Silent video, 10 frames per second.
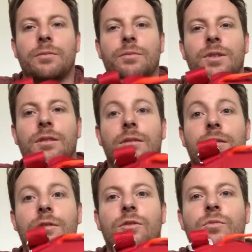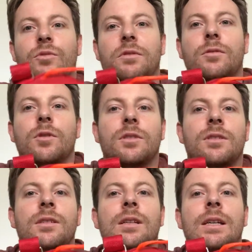to do more
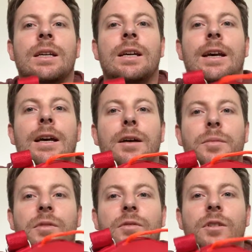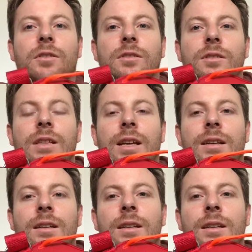squats and focus on that.